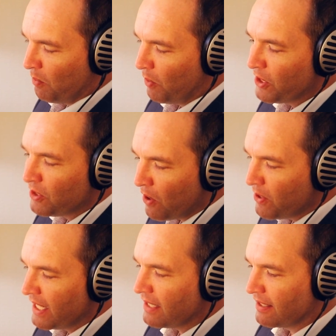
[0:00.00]
What you
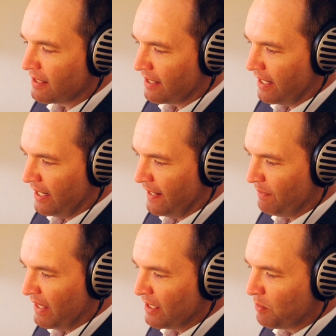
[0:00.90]
don't get to
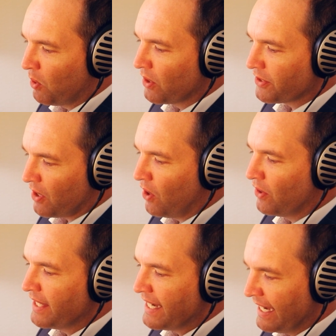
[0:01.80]
see is what's
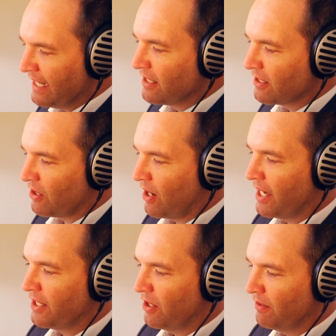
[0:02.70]
on the
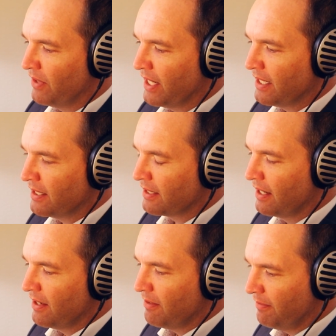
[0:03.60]
inside of these
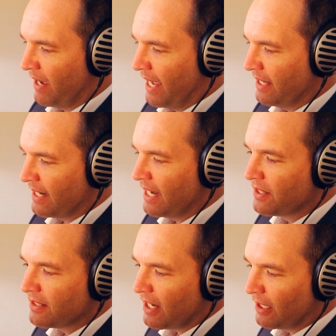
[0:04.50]
vans.
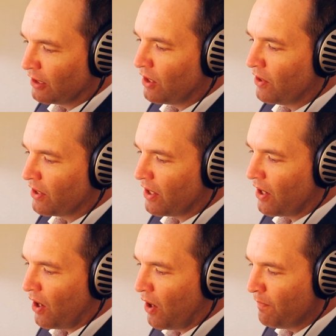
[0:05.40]
And there's a lot
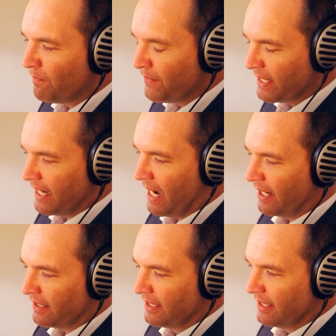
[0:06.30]
of fit
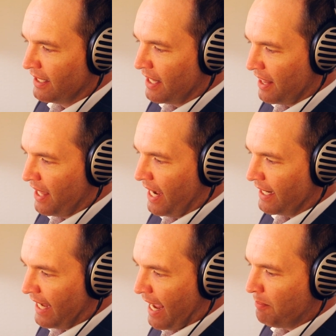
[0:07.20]
out
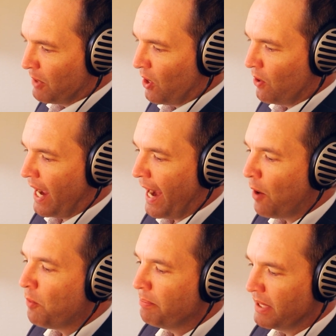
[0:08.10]
that Camco
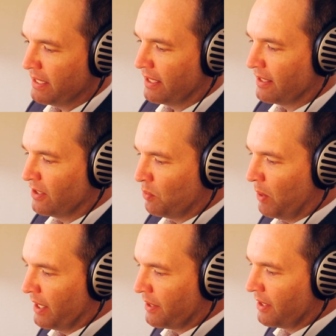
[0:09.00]
help businesses
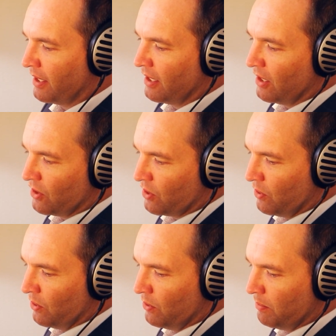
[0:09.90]
with
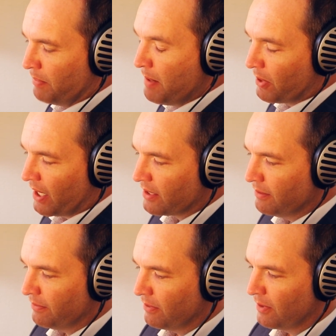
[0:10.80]
to be
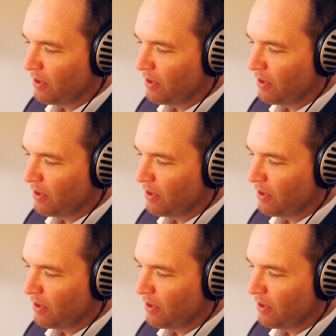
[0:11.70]
productive